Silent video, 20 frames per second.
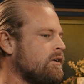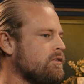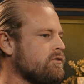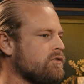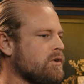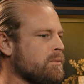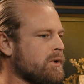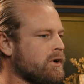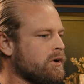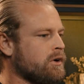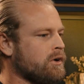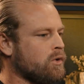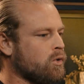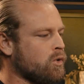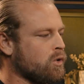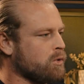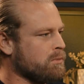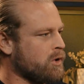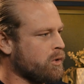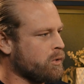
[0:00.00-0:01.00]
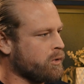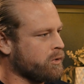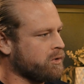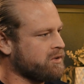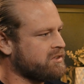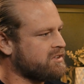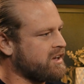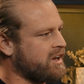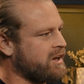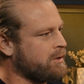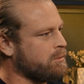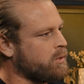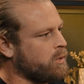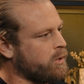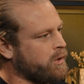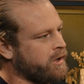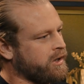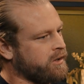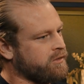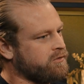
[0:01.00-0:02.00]
From a hormonal
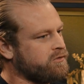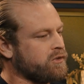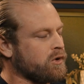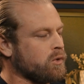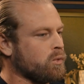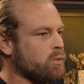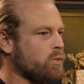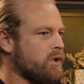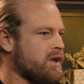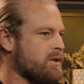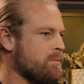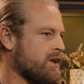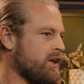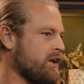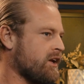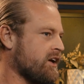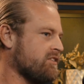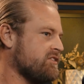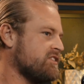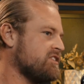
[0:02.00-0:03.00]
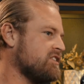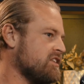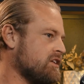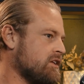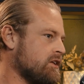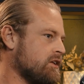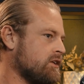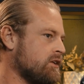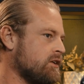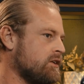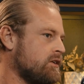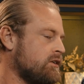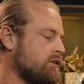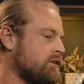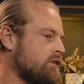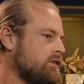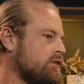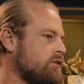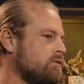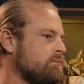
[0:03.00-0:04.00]
standpoint, for women, I've seen
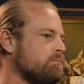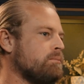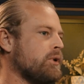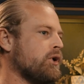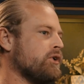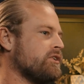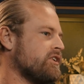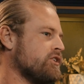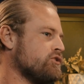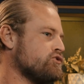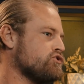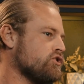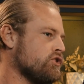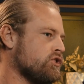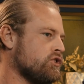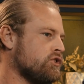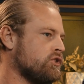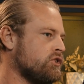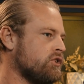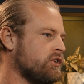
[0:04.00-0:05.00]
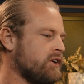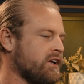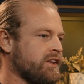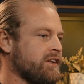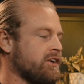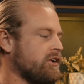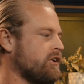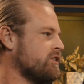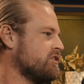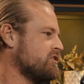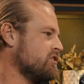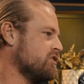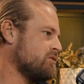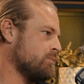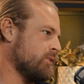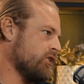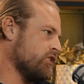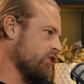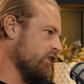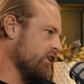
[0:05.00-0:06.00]
birth control and then also
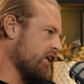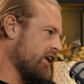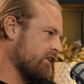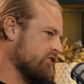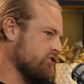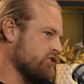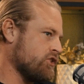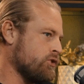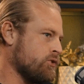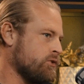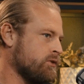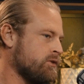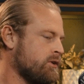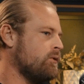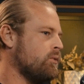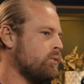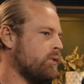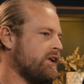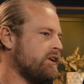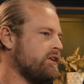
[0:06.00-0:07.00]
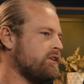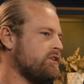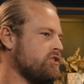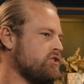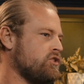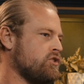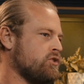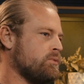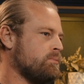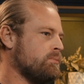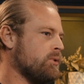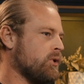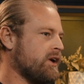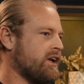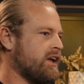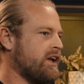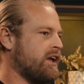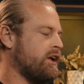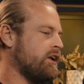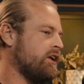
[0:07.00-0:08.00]
spironolactone. Mm-hmm. When do you bring
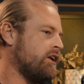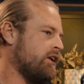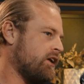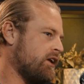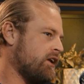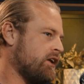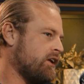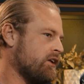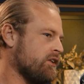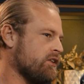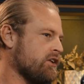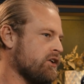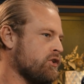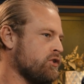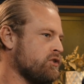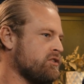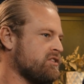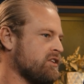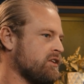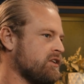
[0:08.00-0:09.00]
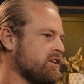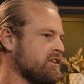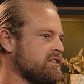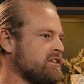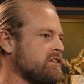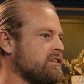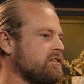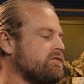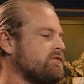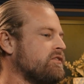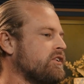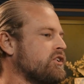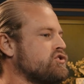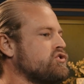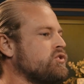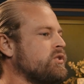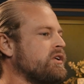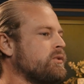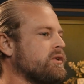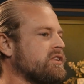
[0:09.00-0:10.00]
in any of those, and does it
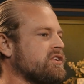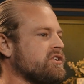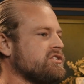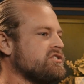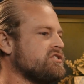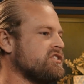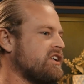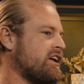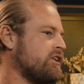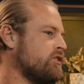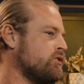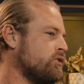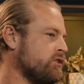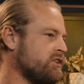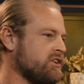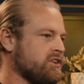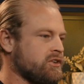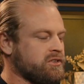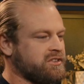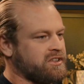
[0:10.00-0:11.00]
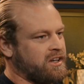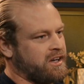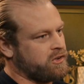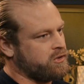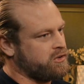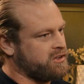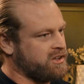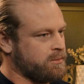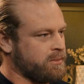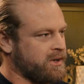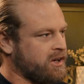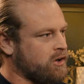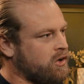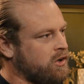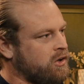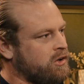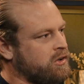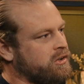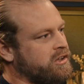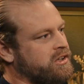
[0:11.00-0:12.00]
fluctuate with their cycle? Do you cycle them at
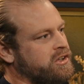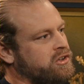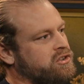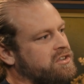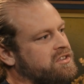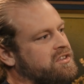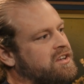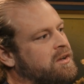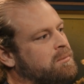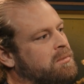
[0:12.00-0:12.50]
all, or do you just keep